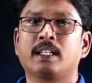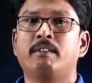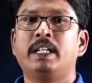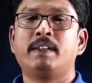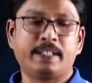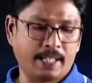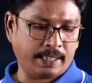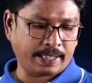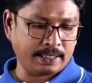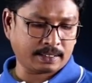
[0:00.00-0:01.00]
Whenever
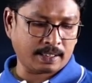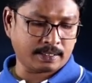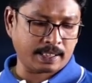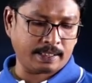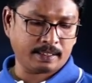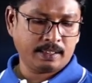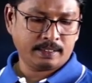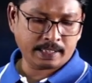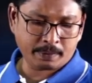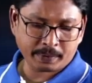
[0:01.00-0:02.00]
delta is constant,
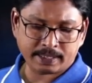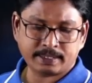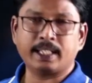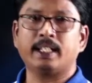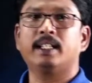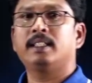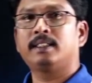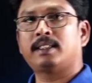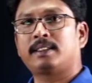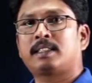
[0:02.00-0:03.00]
then we can say
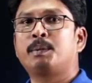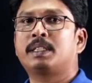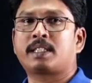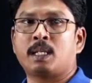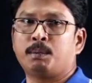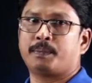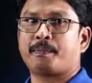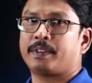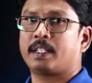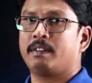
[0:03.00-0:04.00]
the system is stable.
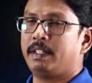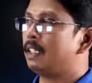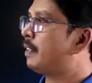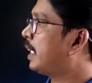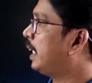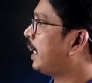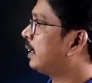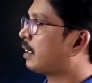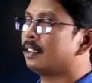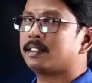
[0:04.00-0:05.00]
Whenever delta
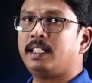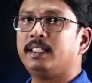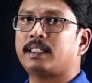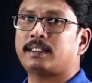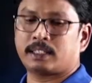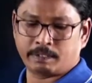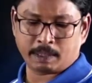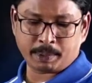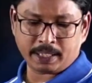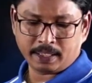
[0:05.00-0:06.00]
is constant, the system
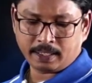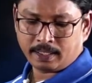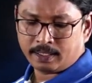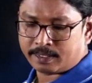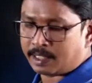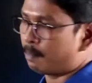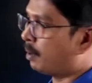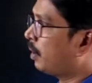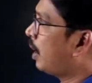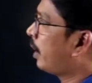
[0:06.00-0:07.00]
will be
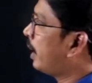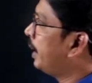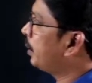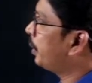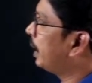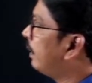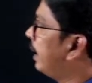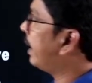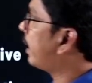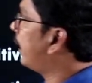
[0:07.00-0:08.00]
stable. According to equal area